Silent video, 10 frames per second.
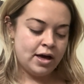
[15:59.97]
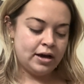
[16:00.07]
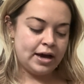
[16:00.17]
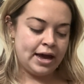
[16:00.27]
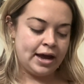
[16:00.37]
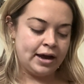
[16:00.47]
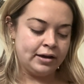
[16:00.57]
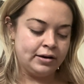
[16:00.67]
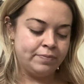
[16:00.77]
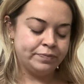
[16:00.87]

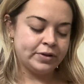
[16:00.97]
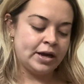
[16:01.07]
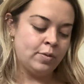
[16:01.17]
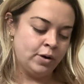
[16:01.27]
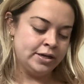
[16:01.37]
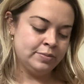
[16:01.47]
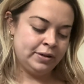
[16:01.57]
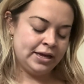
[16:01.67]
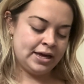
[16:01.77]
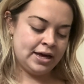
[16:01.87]
and it was
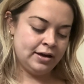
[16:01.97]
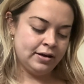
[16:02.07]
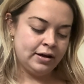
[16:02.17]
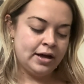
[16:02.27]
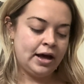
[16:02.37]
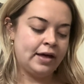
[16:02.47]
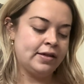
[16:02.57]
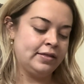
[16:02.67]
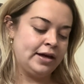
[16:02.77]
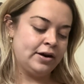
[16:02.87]
blinking, and
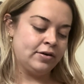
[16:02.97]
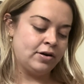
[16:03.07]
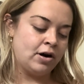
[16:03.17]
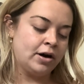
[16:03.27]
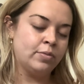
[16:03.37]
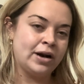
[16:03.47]
then later on when